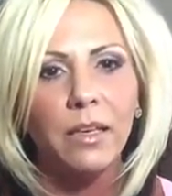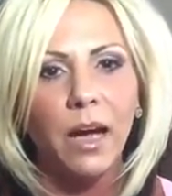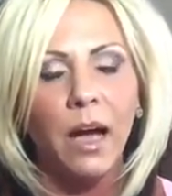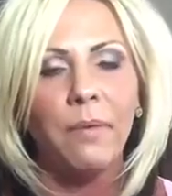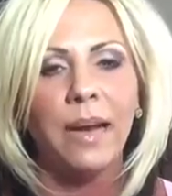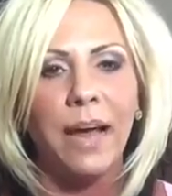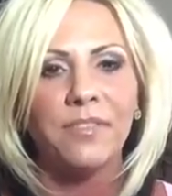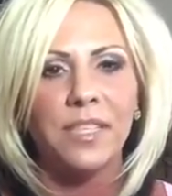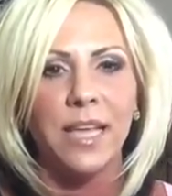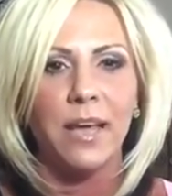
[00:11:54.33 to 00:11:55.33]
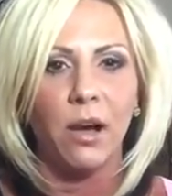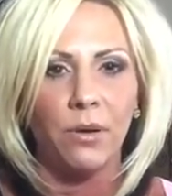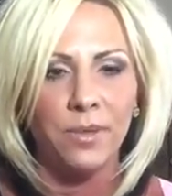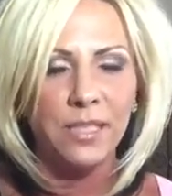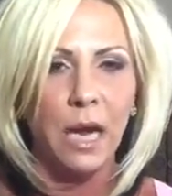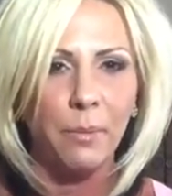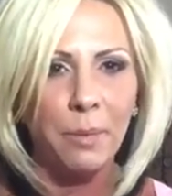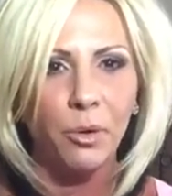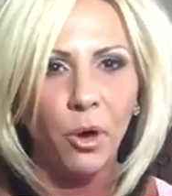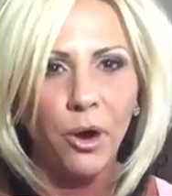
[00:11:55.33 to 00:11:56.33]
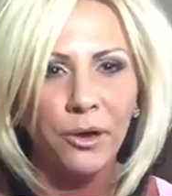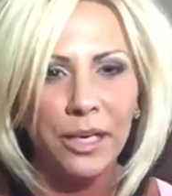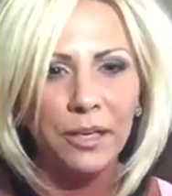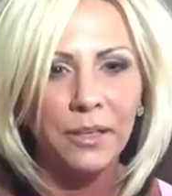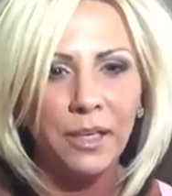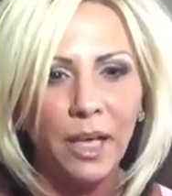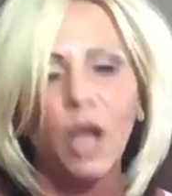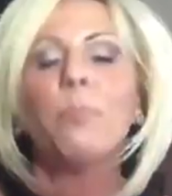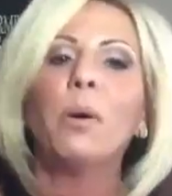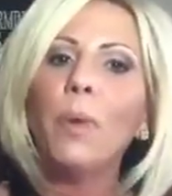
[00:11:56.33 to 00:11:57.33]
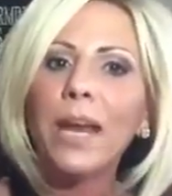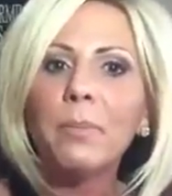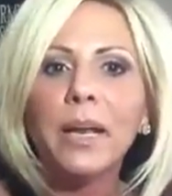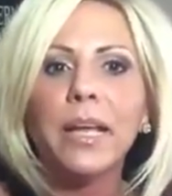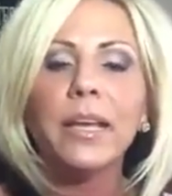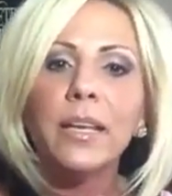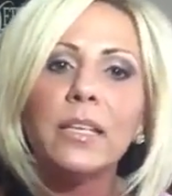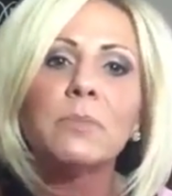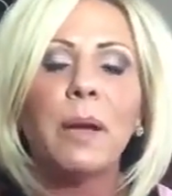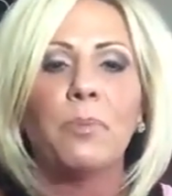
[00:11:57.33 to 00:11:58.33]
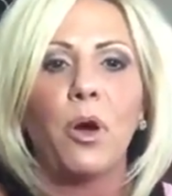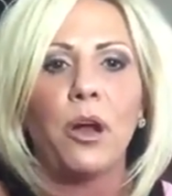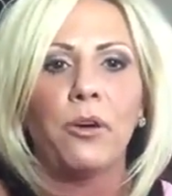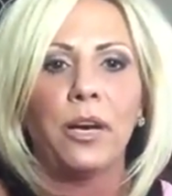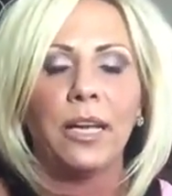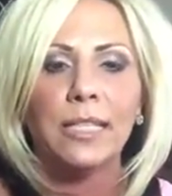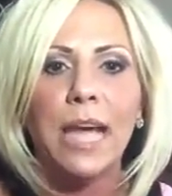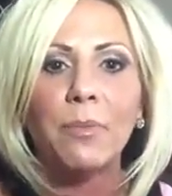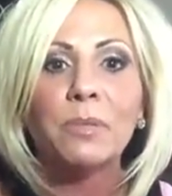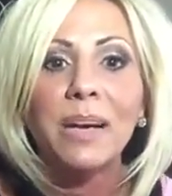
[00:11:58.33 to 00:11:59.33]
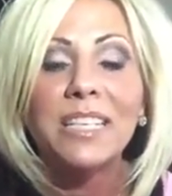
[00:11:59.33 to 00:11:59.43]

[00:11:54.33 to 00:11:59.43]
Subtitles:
I would have to say, oh, it's not my priority. But wait a minute, it is my priority because that was my